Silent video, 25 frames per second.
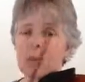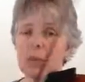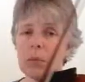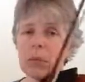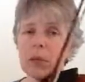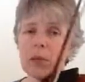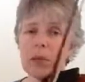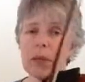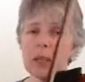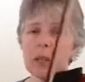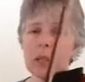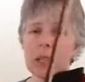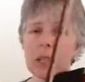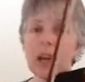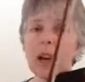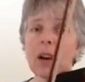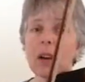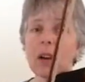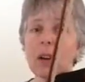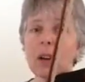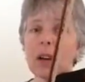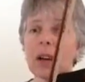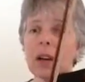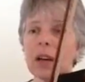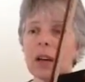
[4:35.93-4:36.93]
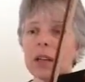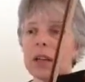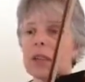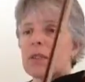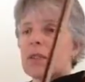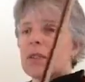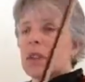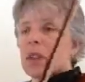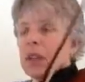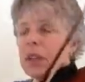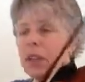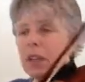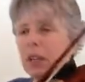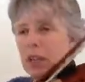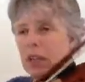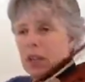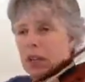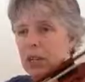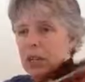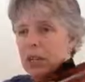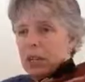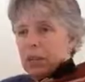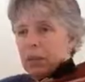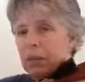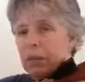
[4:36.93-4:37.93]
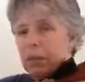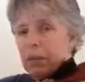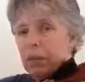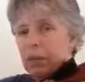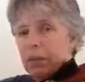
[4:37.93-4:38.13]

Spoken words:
moving it down an octave, starting down here.